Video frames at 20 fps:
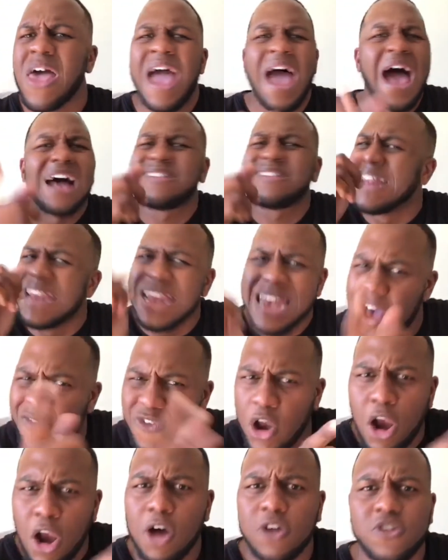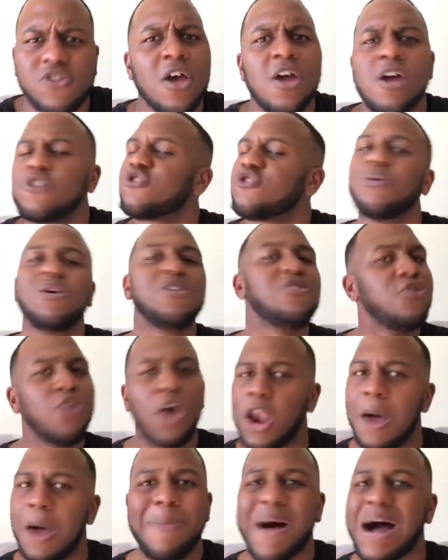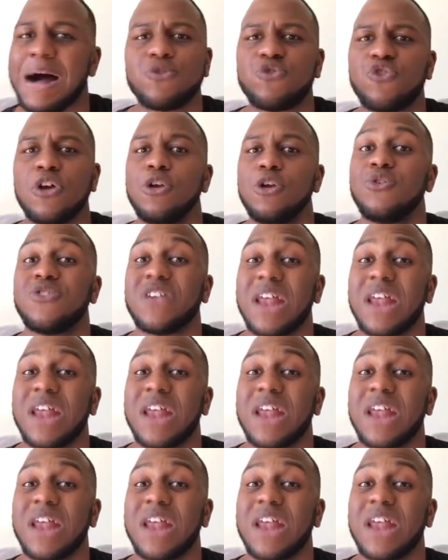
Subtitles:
has never lost, so He's not about to lose.